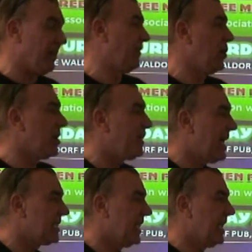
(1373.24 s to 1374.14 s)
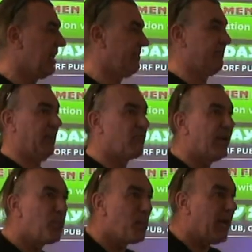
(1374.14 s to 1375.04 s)
I've heard about it, I've
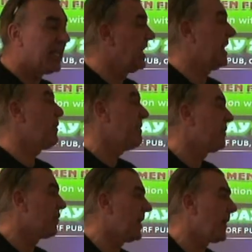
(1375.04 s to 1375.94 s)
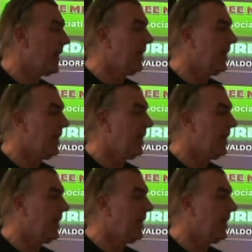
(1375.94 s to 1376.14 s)
read up about it, and I went for it.